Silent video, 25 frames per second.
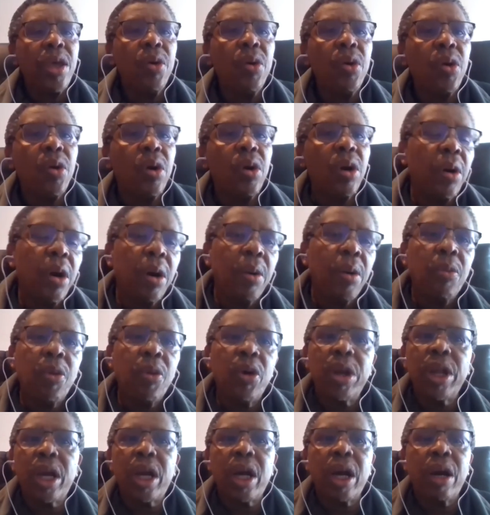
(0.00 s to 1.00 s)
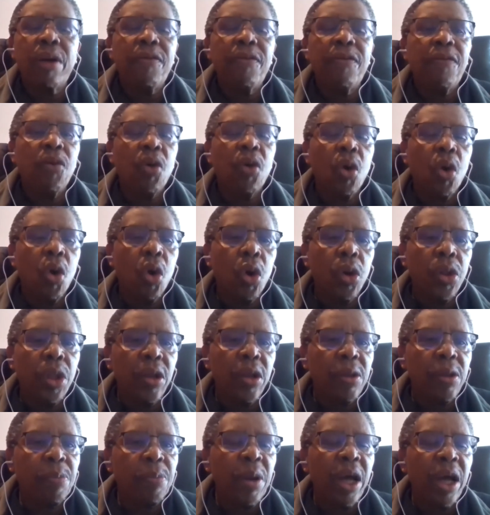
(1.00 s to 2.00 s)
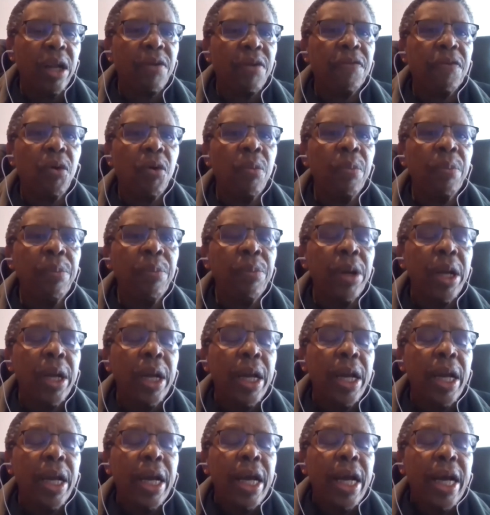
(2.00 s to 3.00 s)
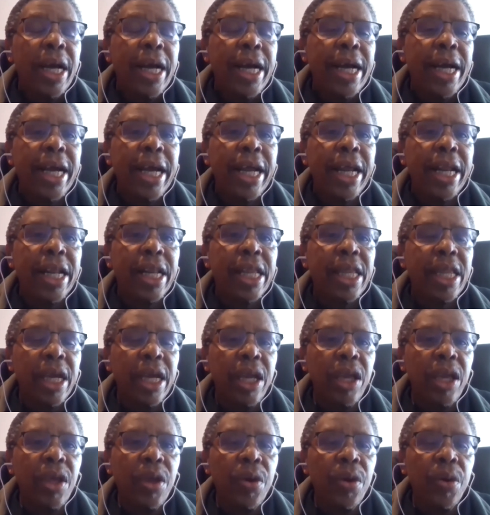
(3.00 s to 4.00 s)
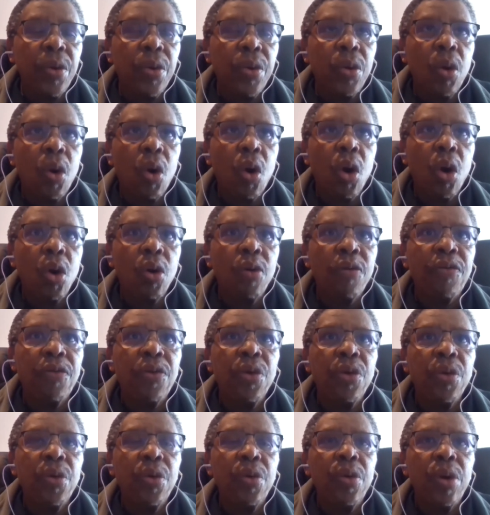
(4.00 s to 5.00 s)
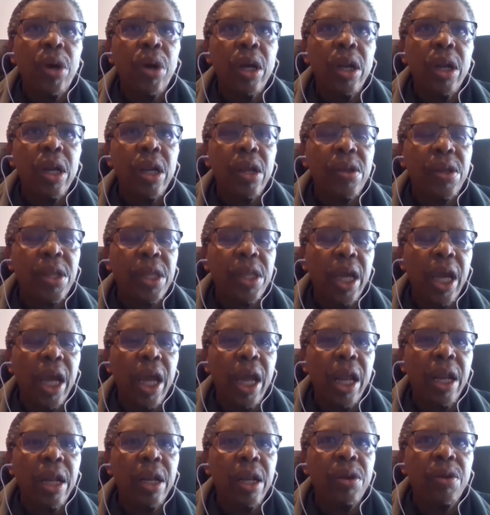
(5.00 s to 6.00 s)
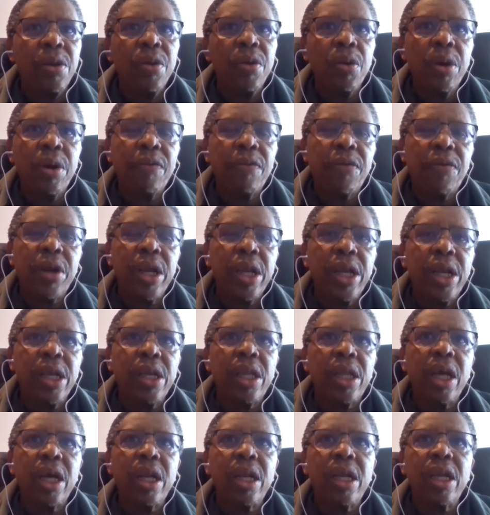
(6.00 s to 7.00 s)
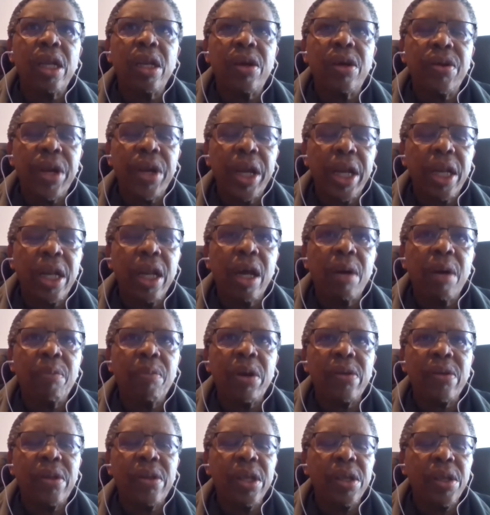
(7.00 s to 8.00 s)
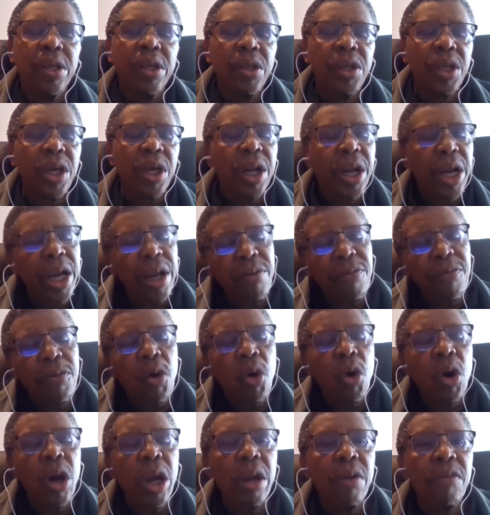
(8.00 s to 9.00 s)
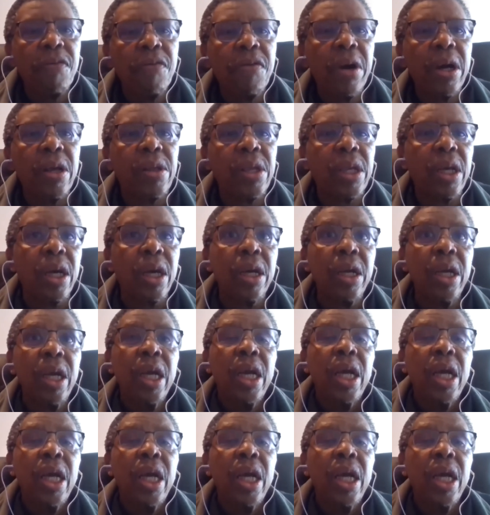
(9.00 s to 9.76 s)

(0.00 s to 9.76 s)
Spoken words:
you, Monica, for this platform. And thank you, all of you. I understand you have registered in great numbers. This is great for NFASA,